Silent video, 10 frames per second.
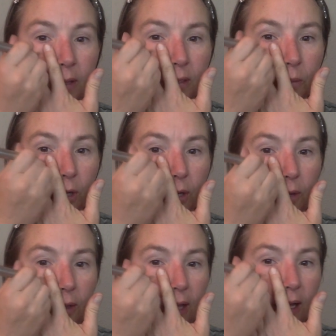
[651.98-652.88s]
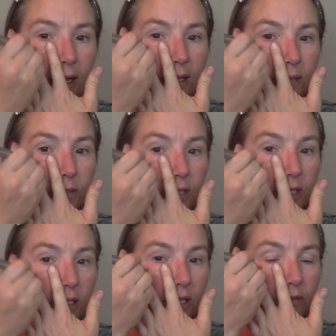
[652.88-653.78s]
So I'm working around the eyes. I'm just
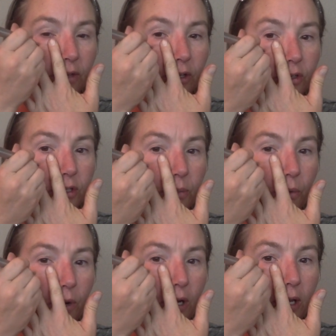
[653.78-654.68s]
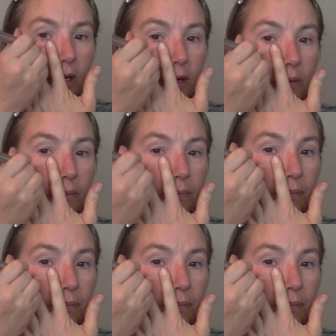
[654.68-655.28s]
going to give a little support here.